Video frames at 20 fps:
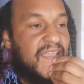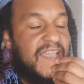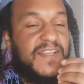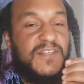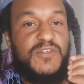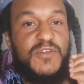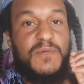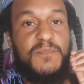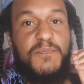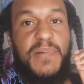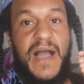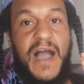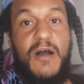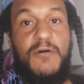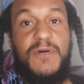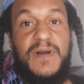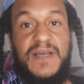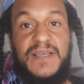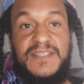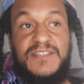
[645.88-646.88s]
And to
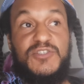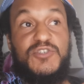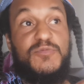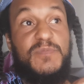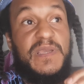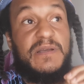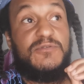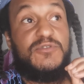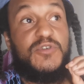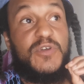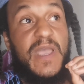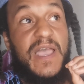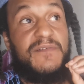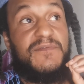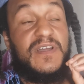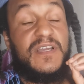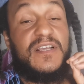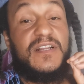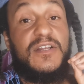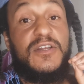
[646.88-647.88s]
empower us to be able to
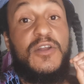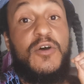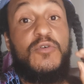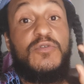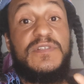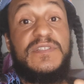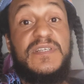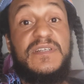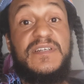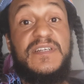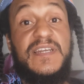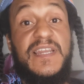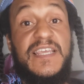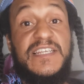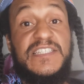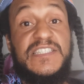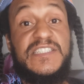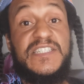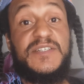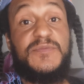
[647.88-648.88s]
have a closer
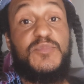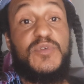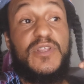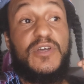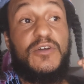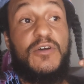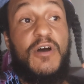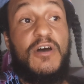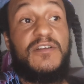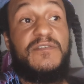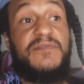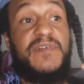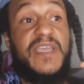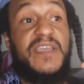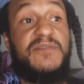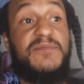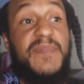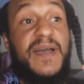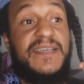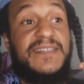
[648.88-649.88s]
relationship with the God of
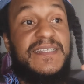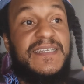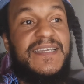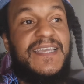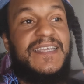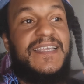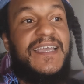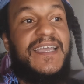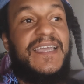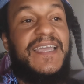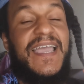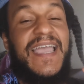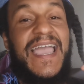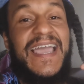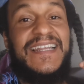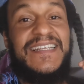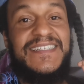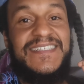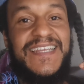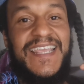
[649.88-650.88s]
Abraham, Isaac,
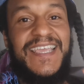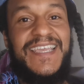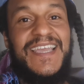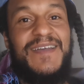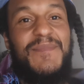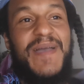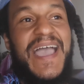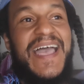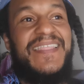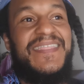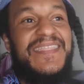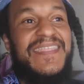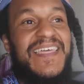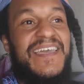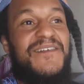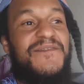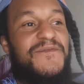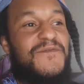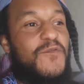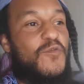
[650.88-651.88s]
and Jacob, and
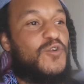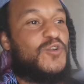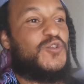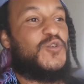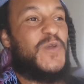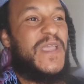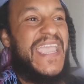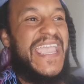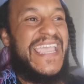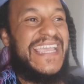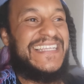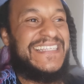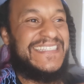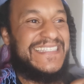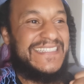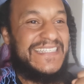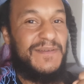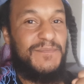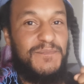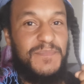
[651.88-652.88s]
therefore to
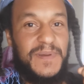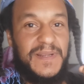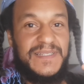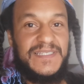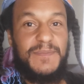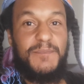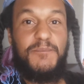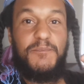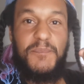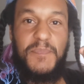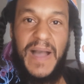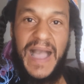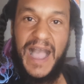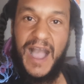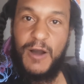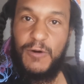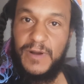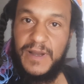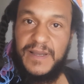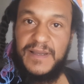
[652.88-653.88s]
exhibit
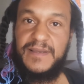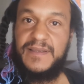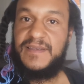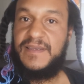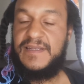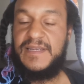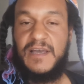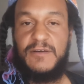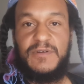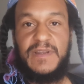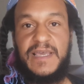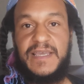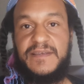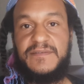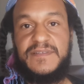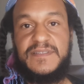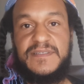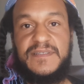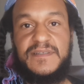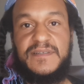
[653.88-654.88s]
power in our
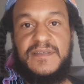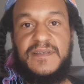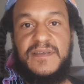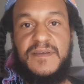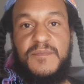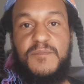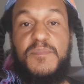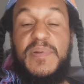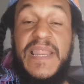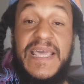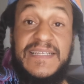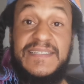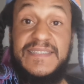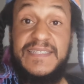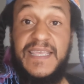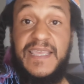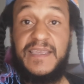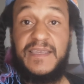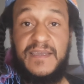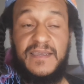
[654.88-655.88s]
lives,
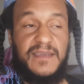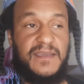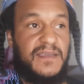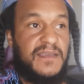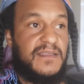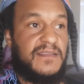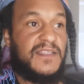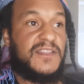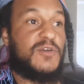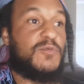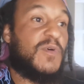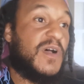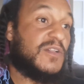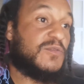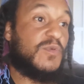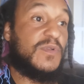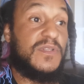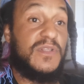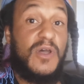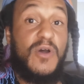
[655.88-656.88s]
blessing that the
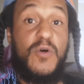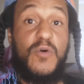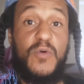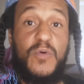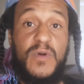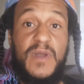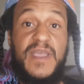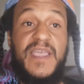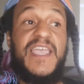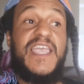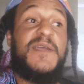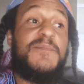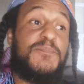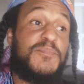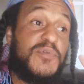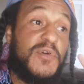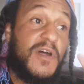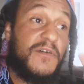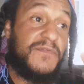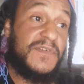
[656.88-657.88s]
world will know.
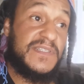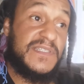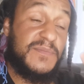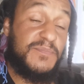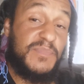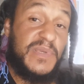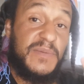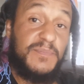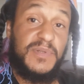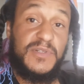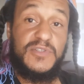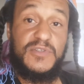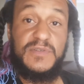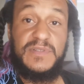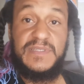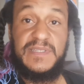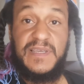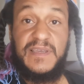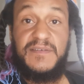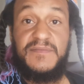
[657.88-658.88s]
It profits a people
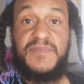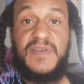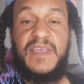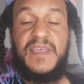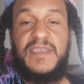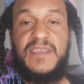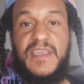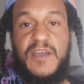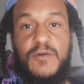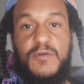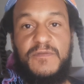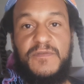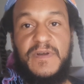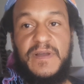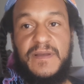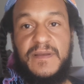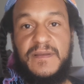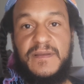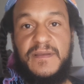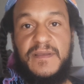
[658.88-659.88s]
to serve
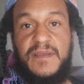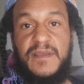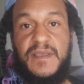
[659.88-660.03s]
Jehovah.